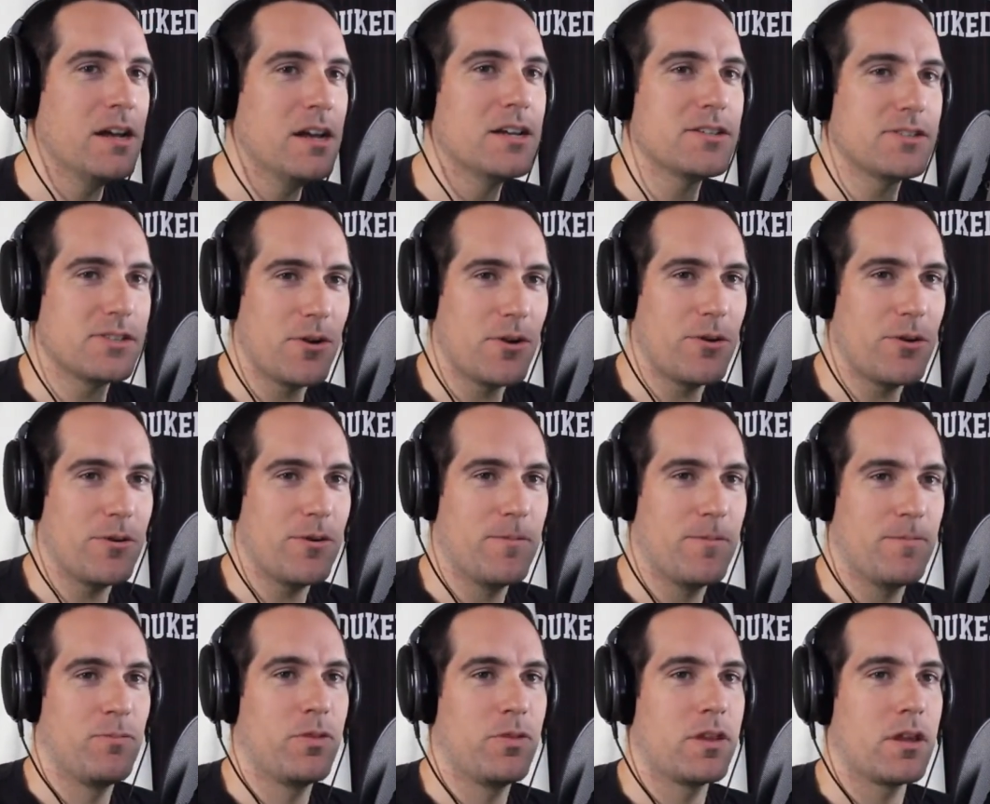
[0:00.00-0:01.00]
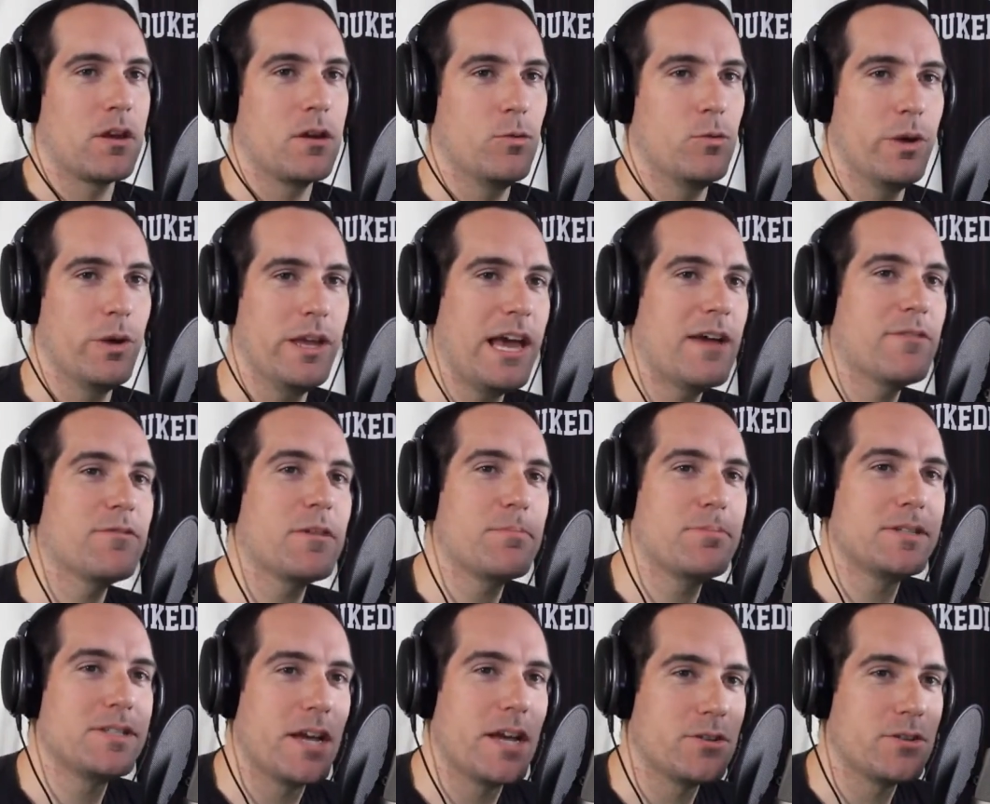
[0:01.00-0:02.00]
So we have the
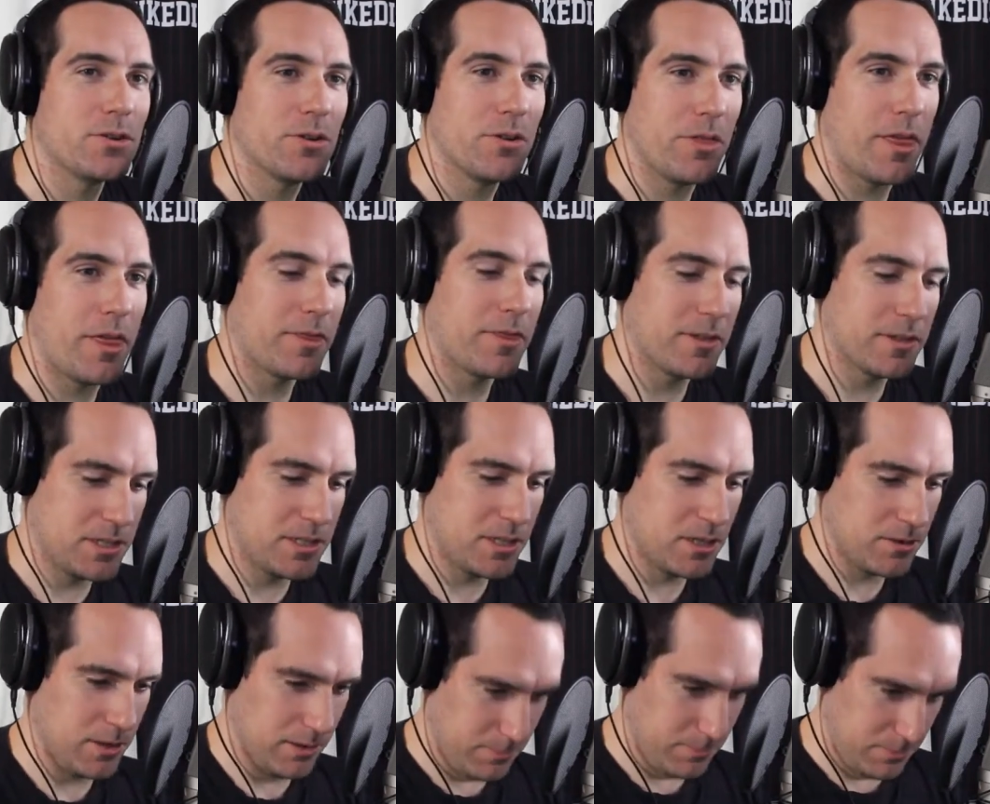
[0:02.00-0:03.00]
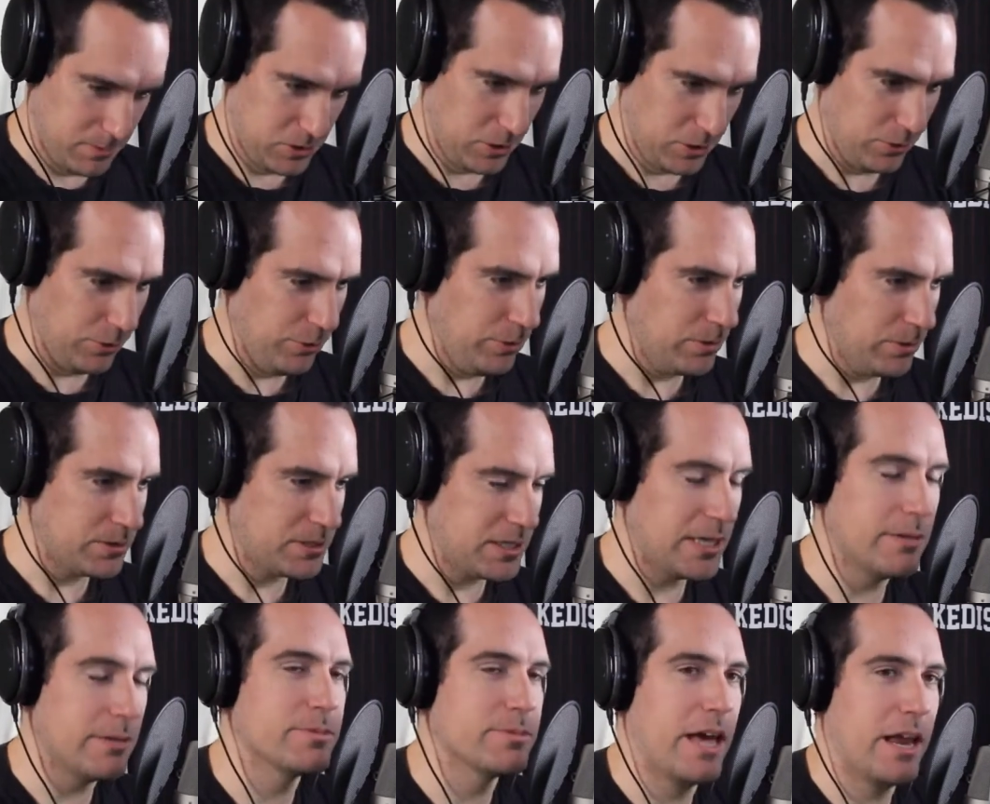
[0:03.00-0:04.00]
potential that the two
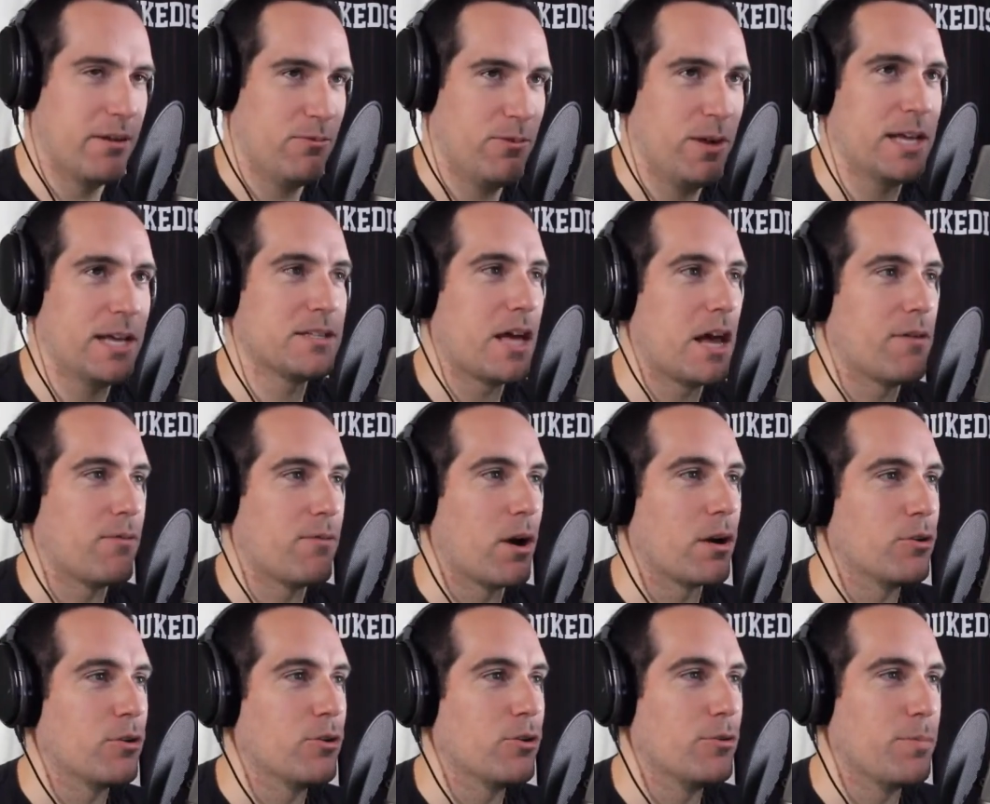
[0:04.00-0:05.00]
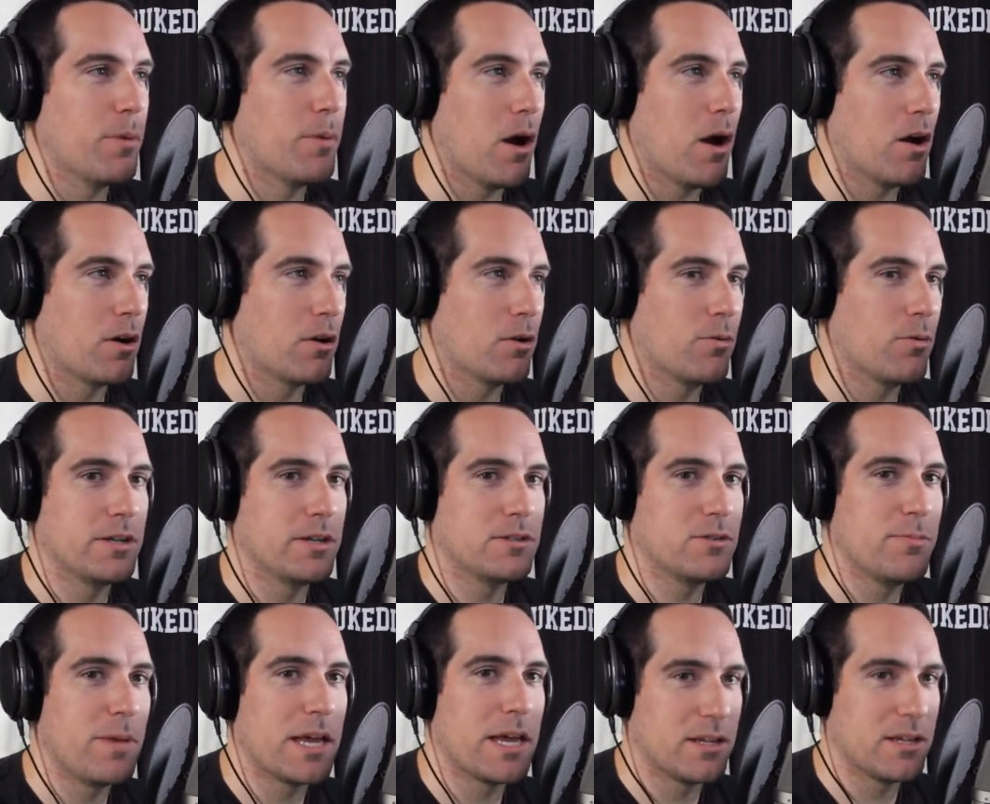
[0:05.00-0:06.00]
teams that advance out of our group are going to
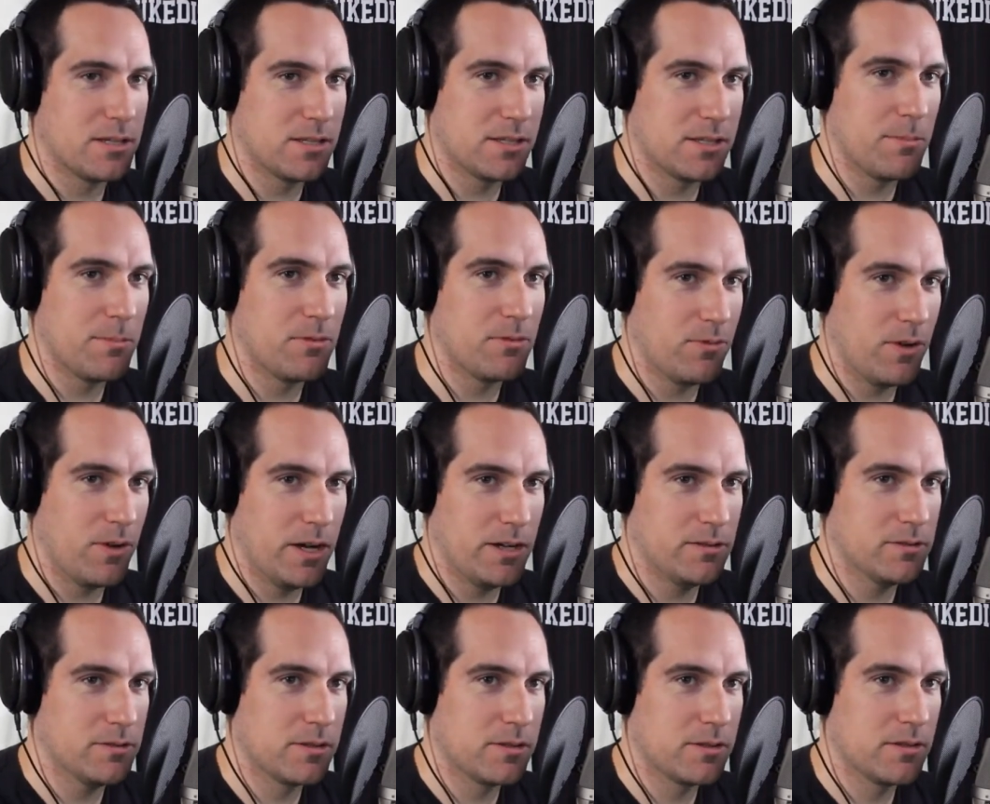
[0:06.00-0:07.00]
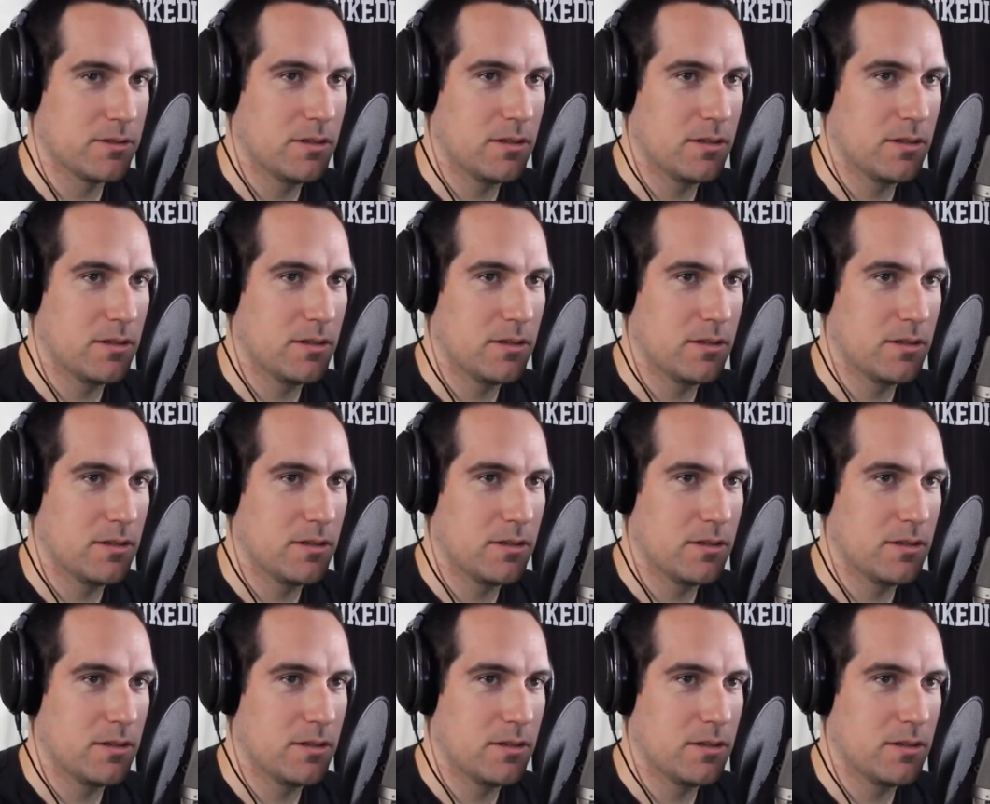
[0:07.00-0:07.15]
make it to semifinals.